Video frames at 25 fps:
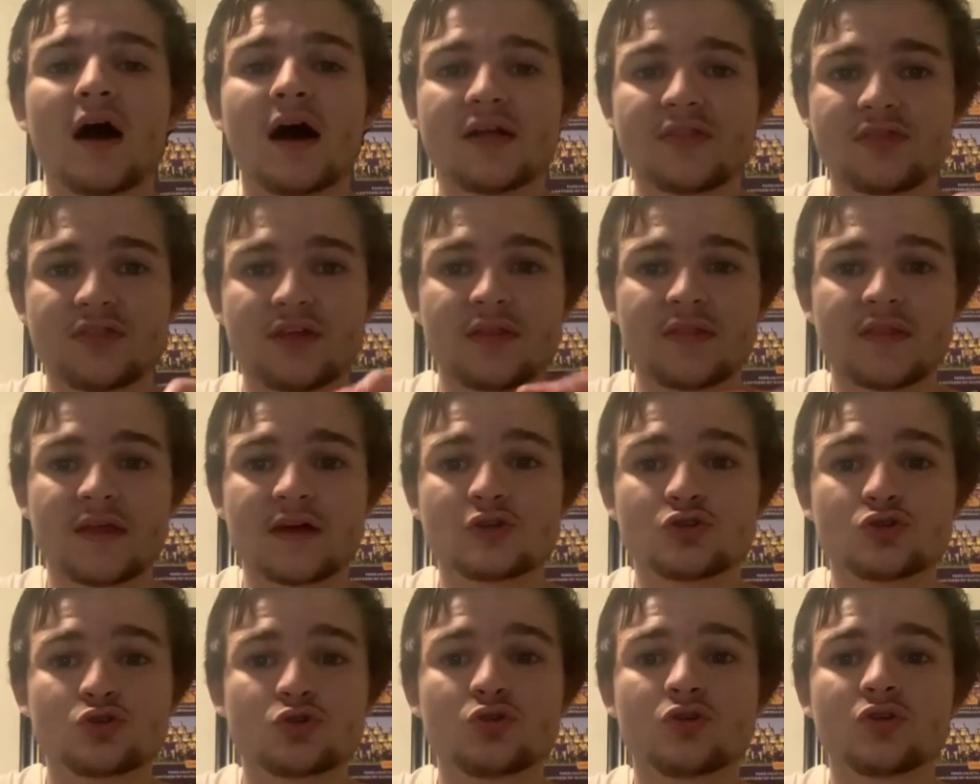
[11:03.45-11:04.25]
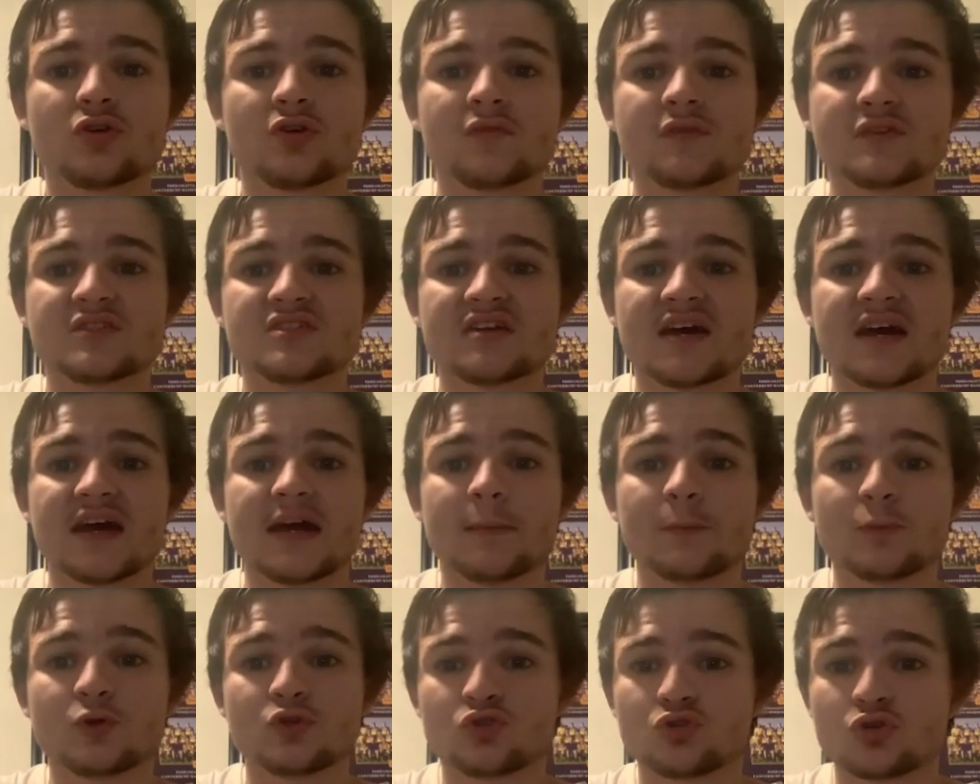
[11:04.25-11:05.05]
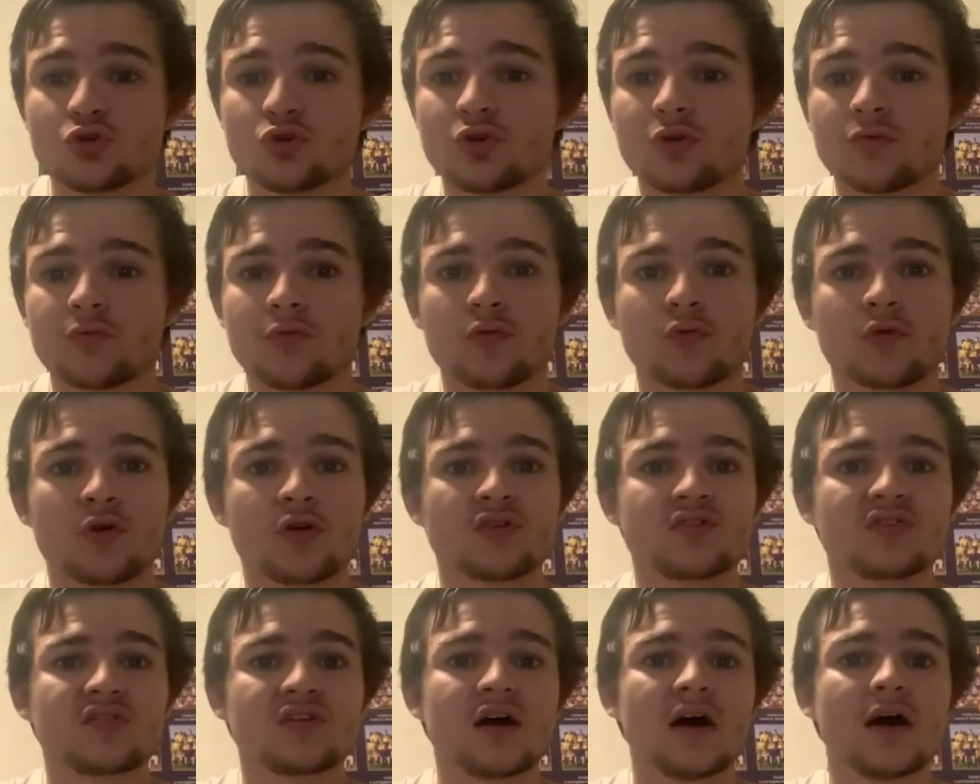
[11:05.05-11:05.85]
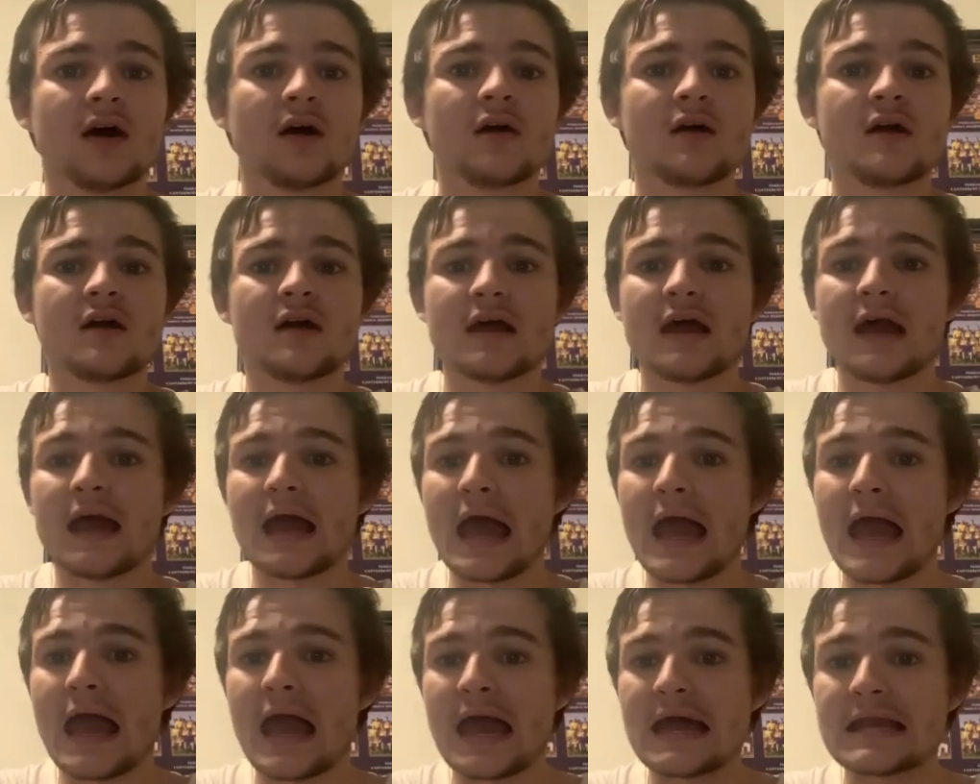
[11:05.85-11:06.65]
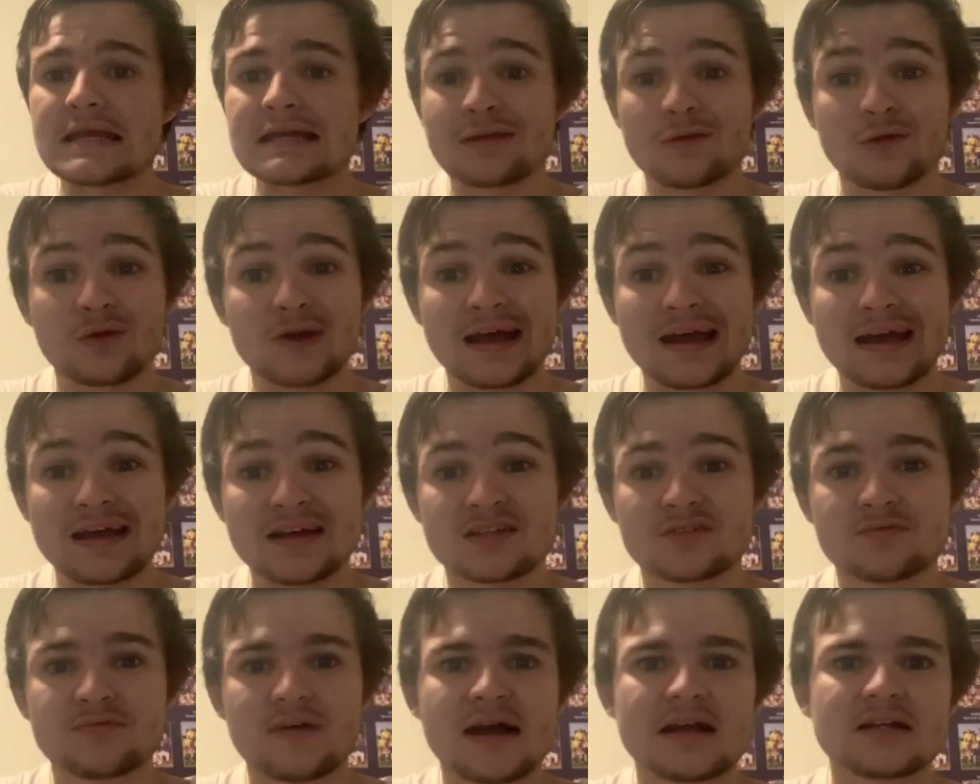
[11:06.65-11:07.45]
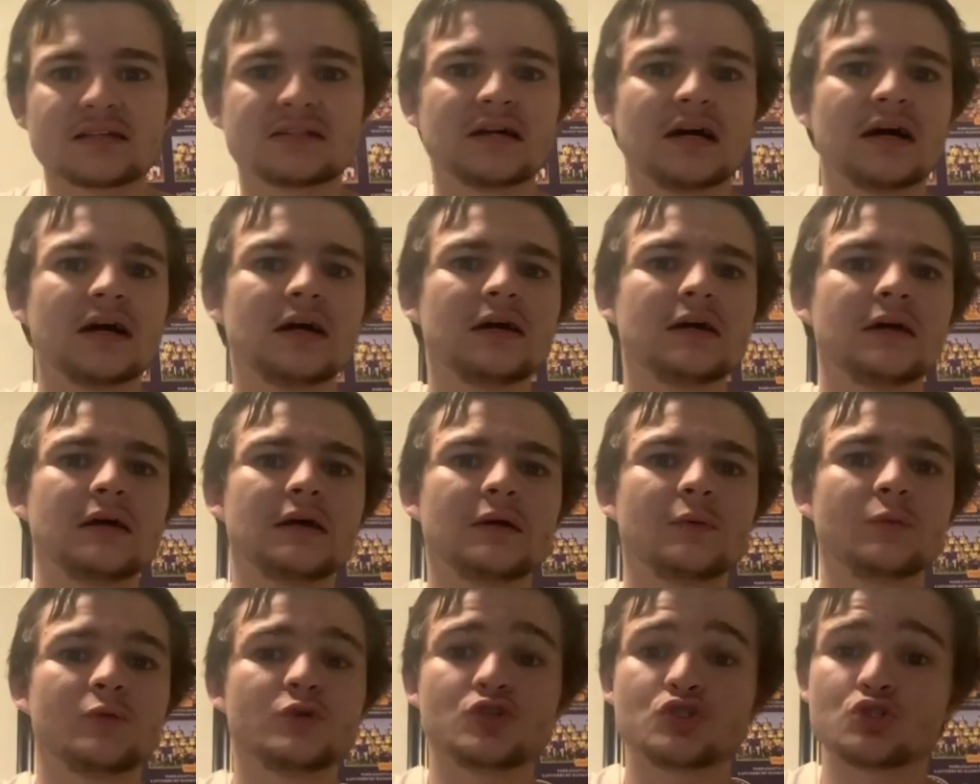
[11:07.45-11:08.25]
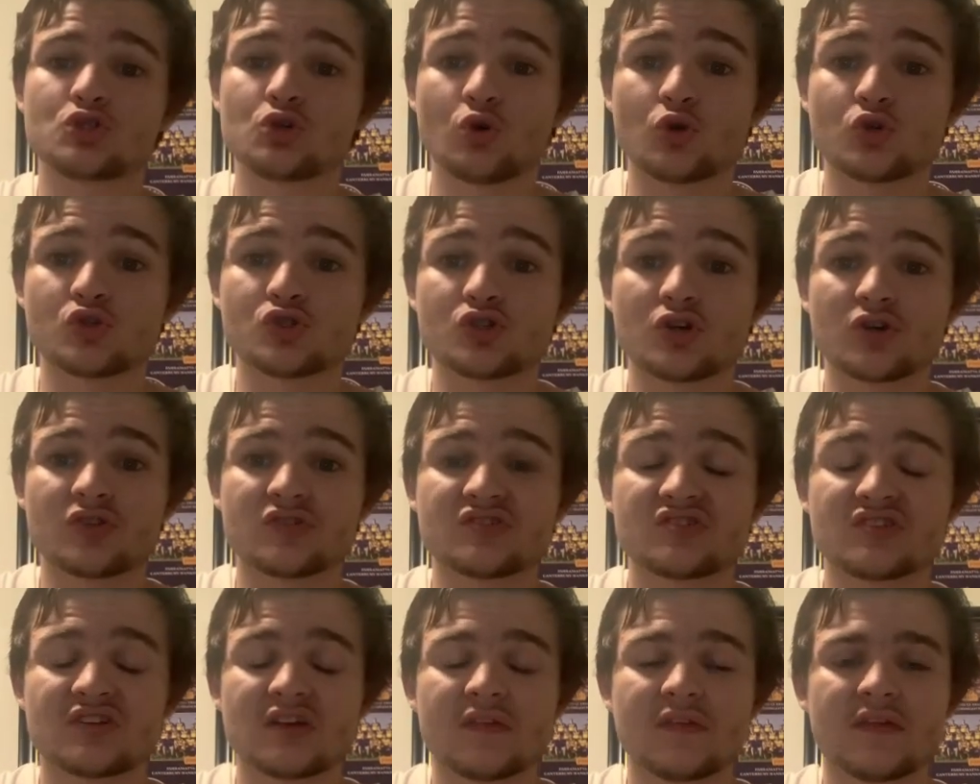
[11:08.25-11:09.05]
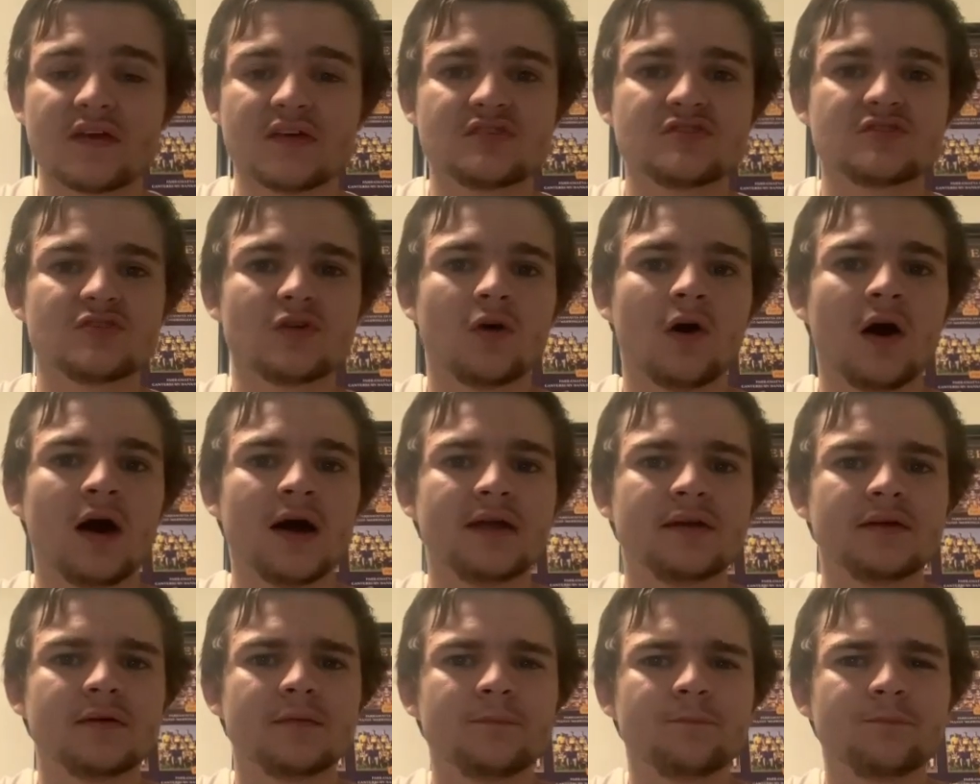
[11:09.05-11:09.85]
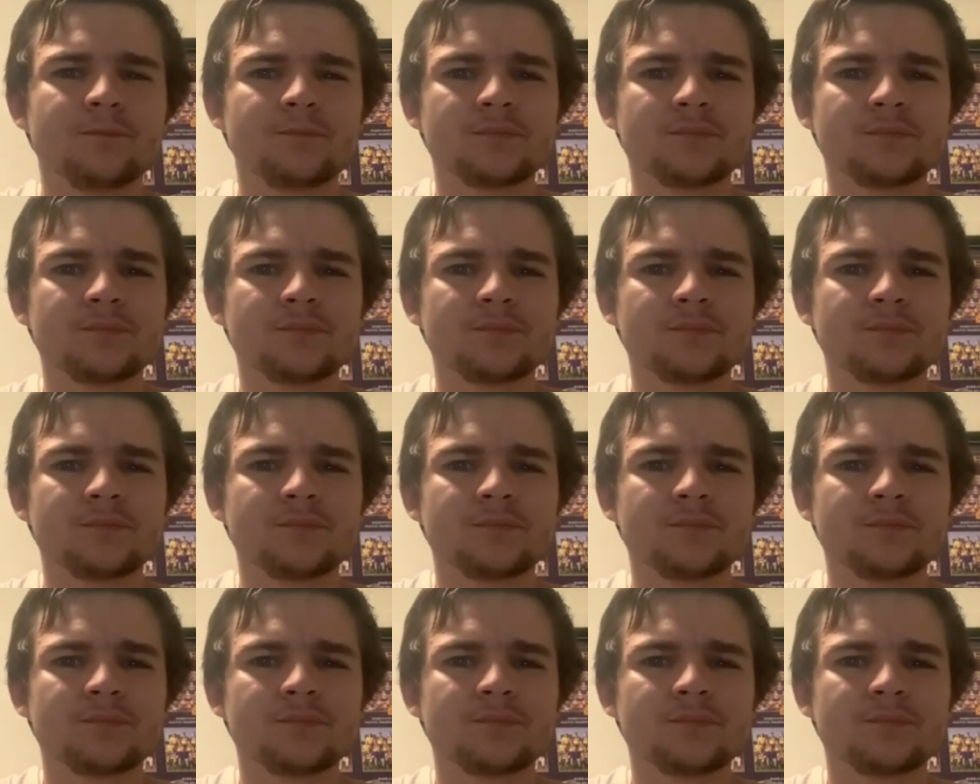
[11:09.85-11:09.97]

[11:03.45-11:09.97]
I think they're too good of a team with too good of a roster and a lot of X factor with Shaun Johnson in their side.